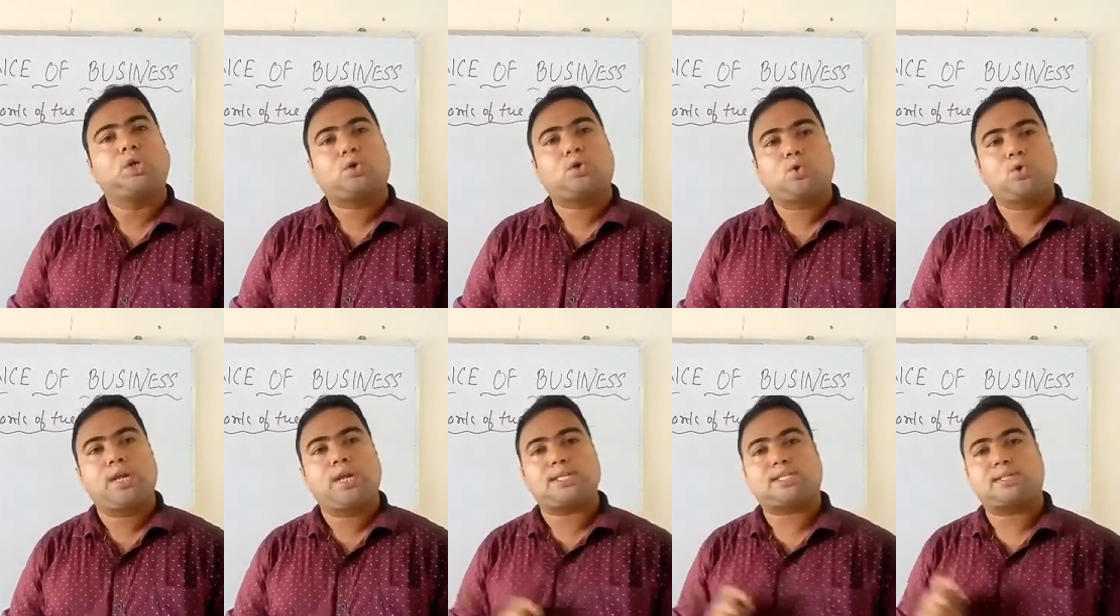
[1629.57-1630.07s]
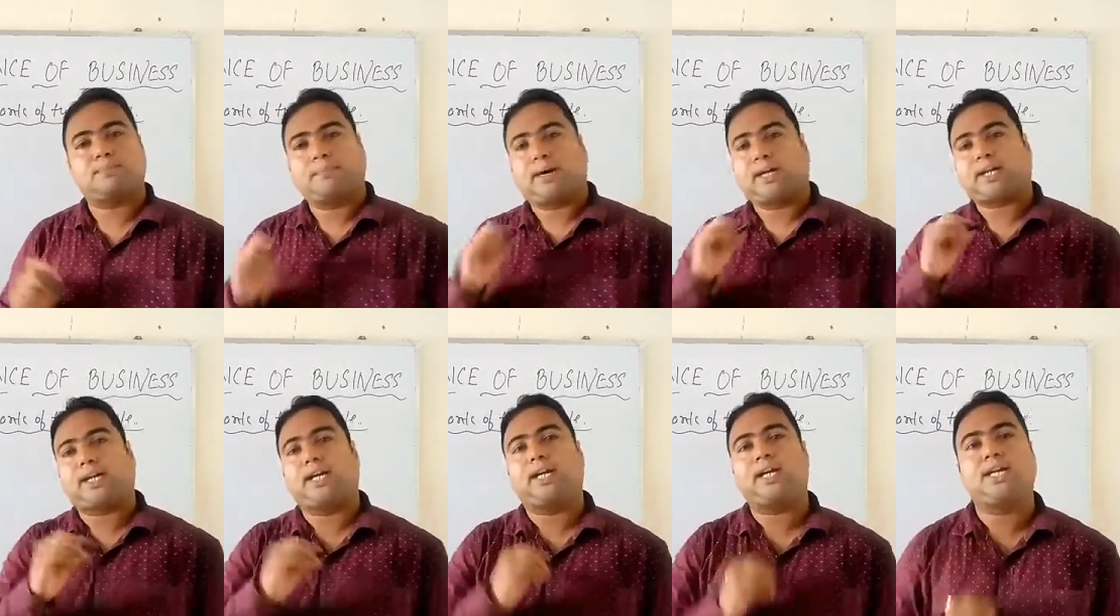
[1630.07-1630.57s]
today's
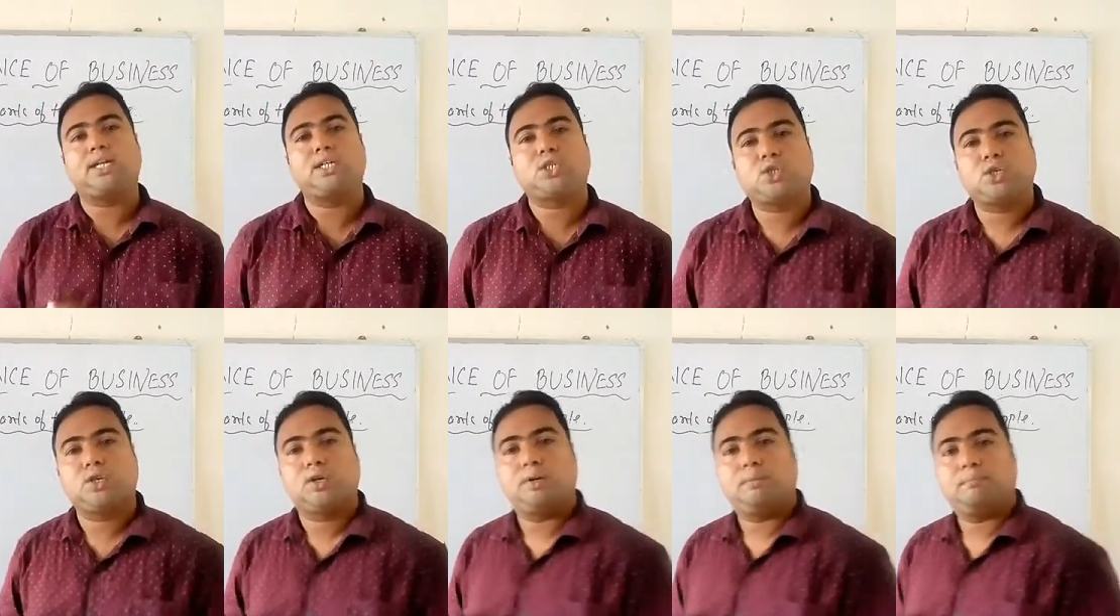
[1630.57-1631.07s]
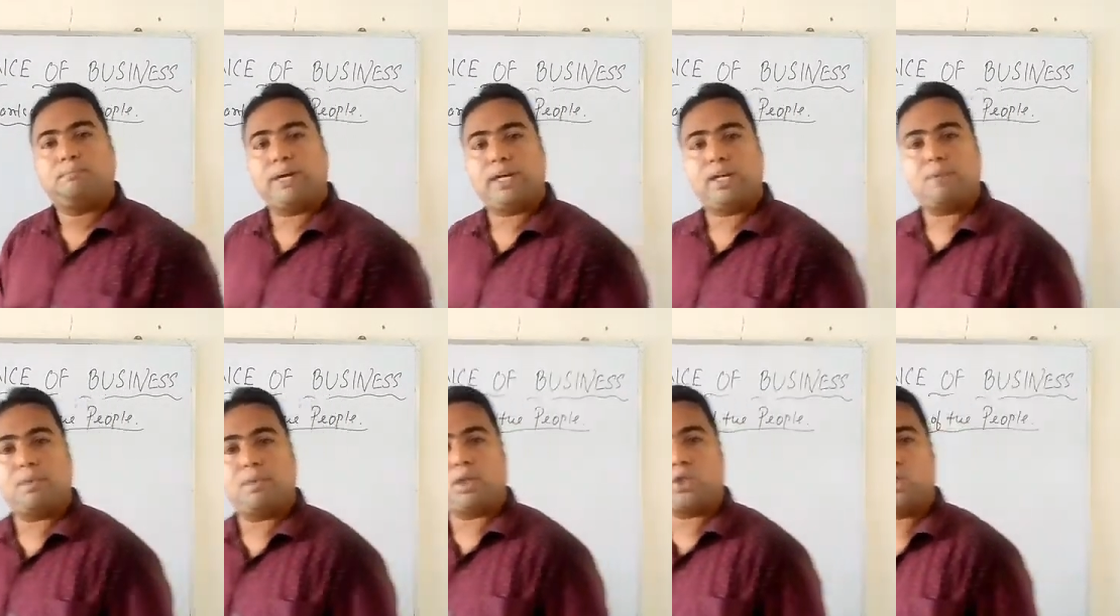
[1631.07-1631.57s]
market is very much